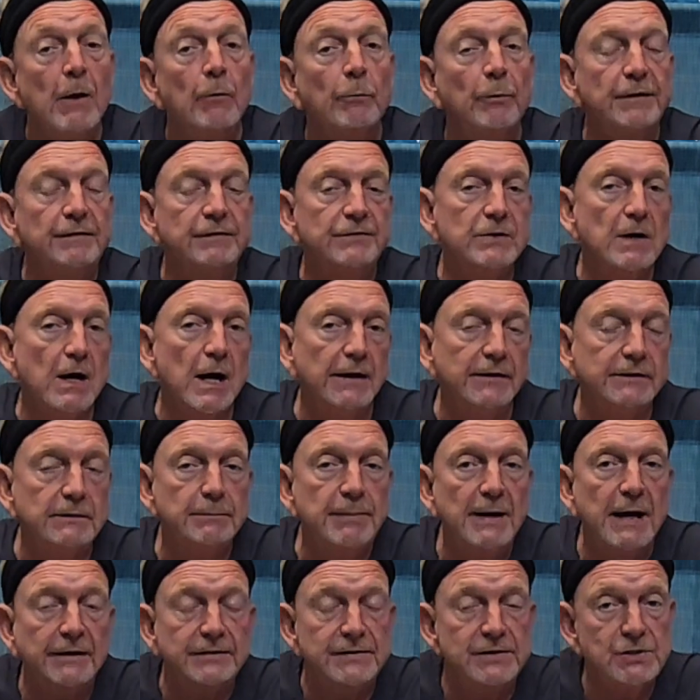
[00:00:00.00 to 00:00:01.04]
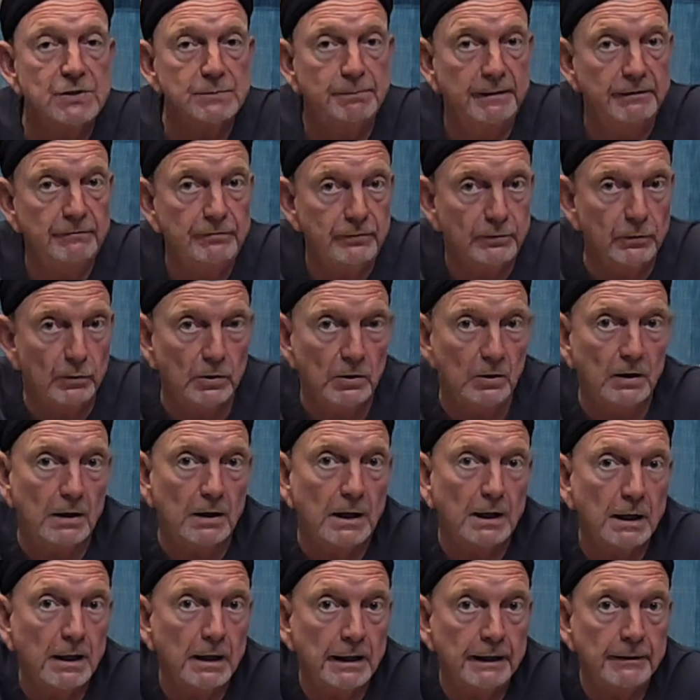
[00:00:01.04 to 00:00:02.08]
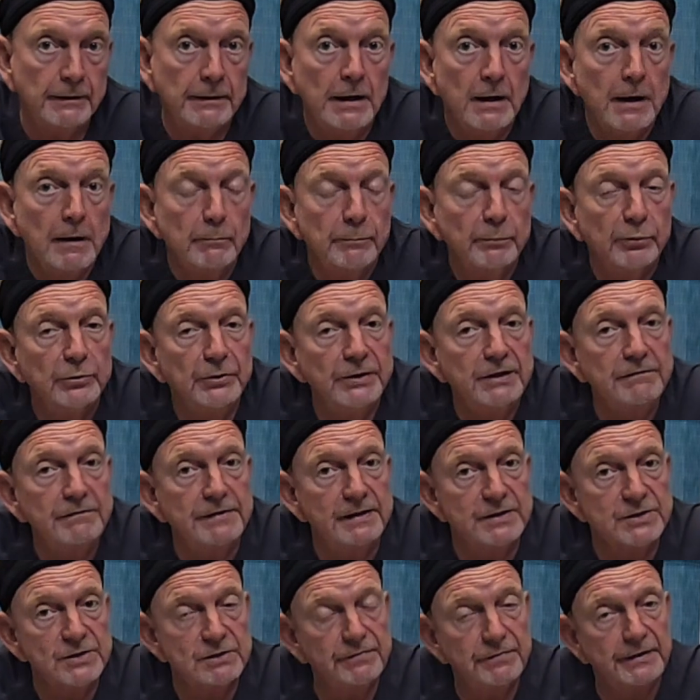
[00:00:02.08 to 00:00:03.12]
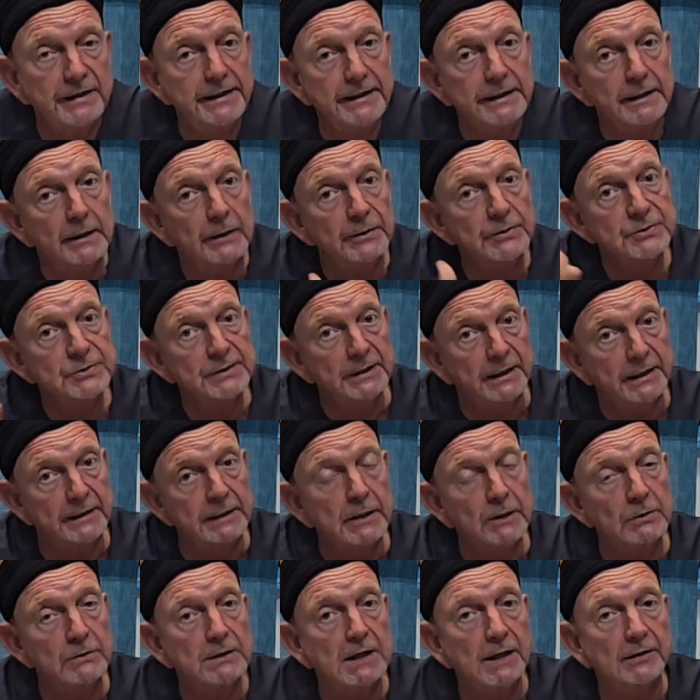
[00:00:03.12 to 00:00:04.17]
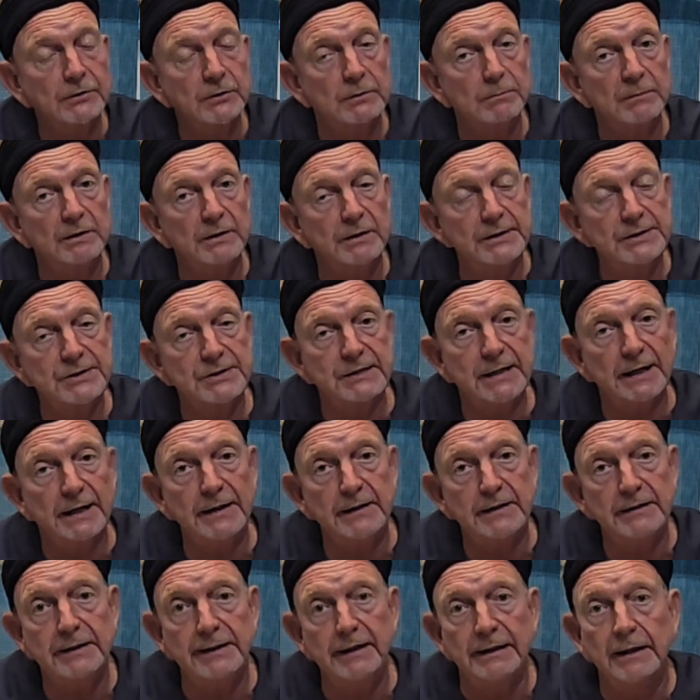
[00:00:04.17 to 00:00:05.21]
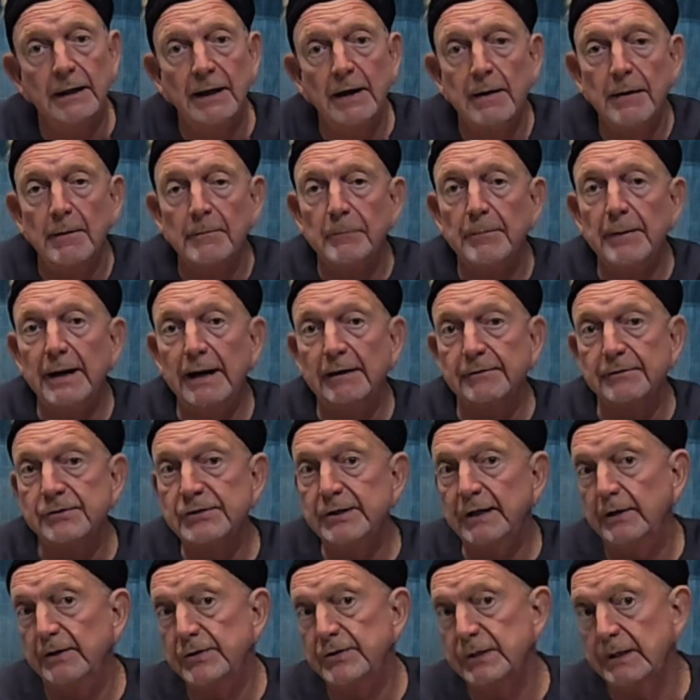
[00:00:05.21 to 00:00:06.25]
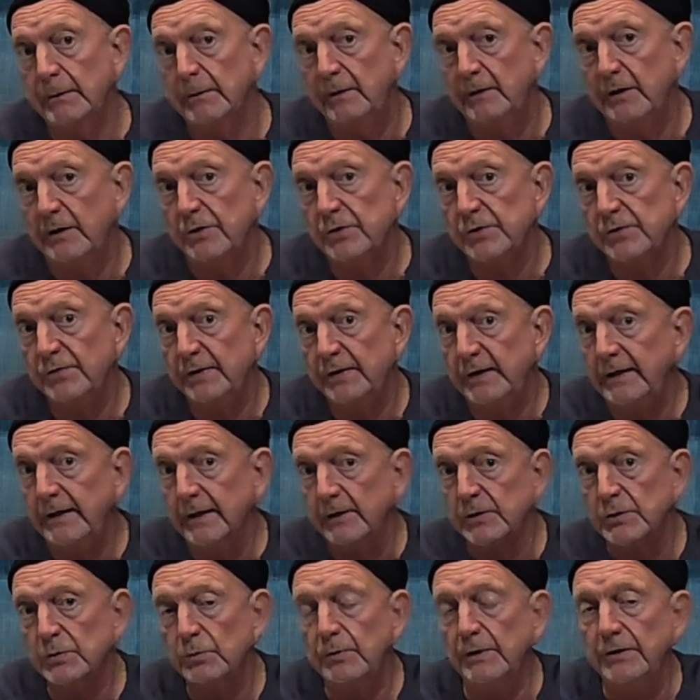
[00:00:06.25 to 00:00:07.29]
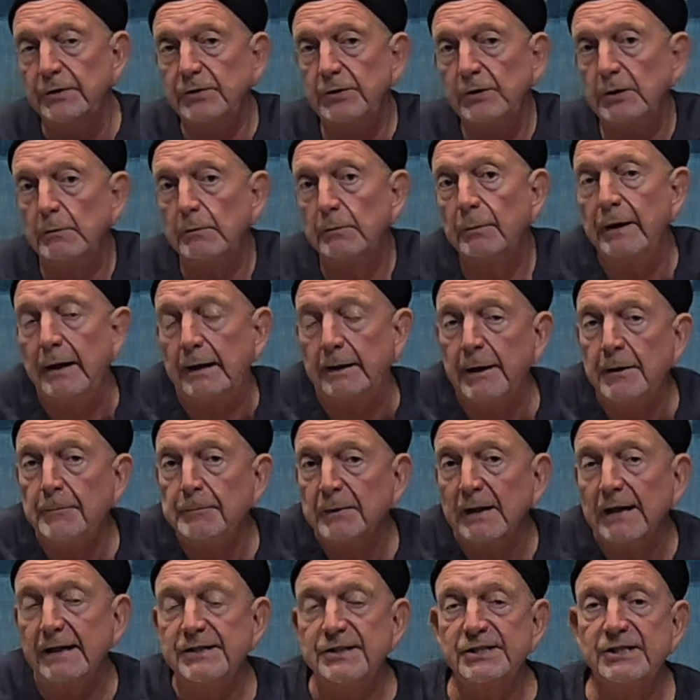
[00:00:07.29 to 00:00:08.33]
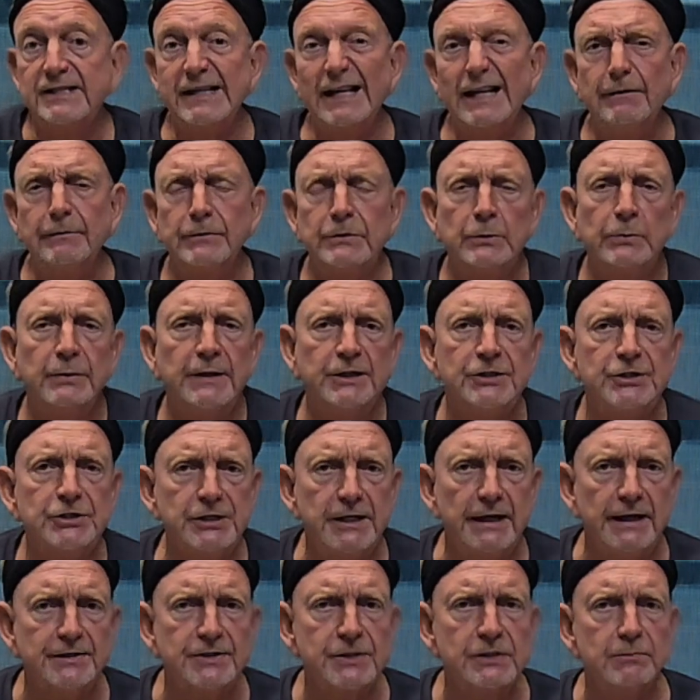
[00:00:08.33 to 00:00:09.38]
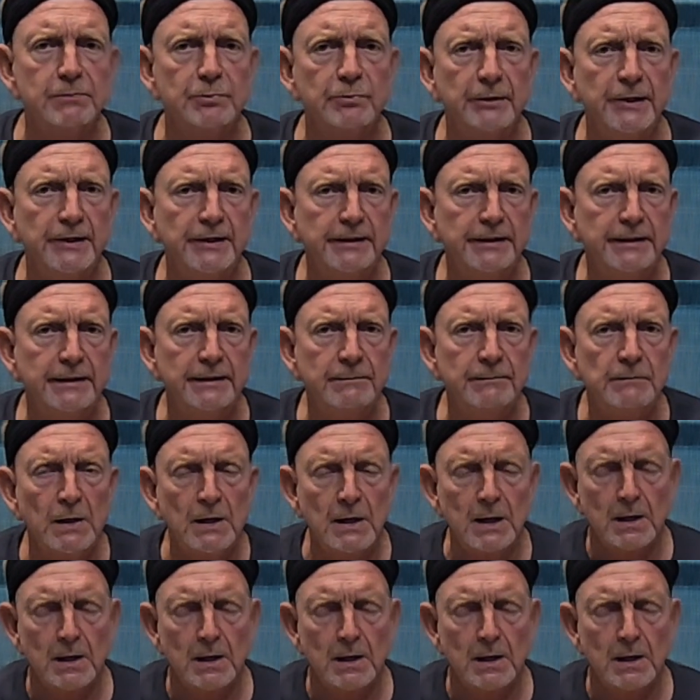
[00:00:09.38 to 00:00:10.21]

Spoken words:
We've talked about this before on previous videos, and I know Dr. Melissa, I think, may have shared some of those videos with you, but instead of doing chest breathing,